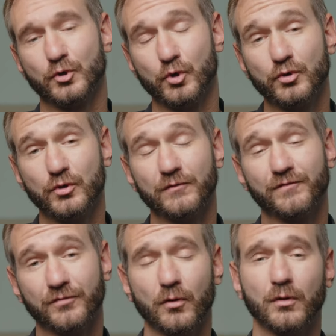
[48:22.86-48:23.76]
who you've
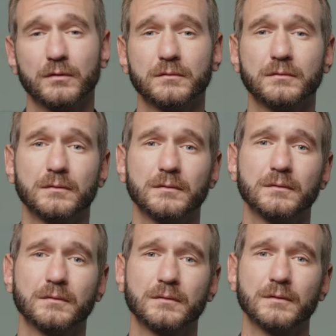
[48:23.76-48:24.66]
thought
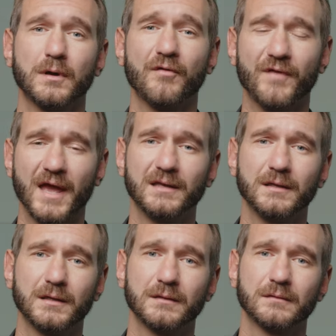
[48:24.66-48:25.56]
of
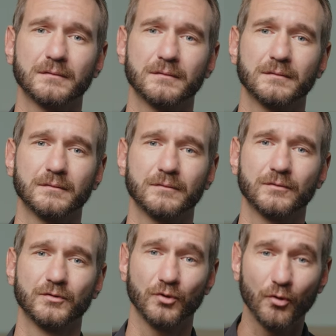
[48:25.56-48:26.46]
ending
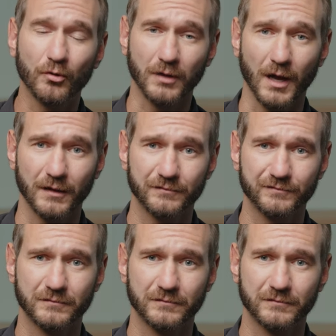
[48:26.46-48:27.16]
your life.